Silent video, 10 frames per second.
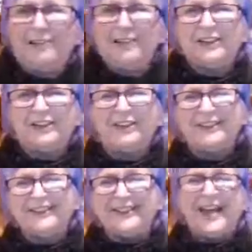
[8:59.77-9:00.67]
and she's
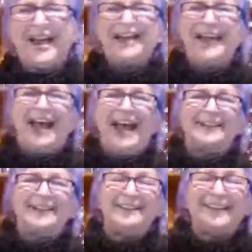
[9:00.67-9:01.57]
going, do it again,
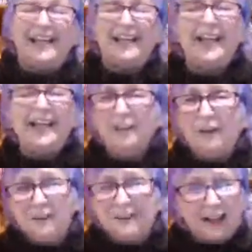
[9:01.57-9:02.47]
Dad, do it again.
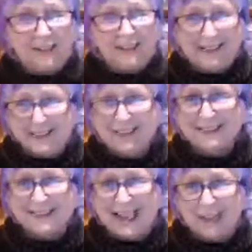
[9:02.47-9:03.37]
Well, I'm sorry, that's
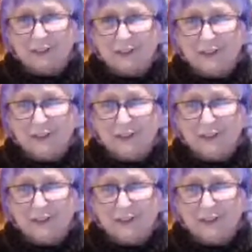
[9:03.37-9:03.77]
not safe.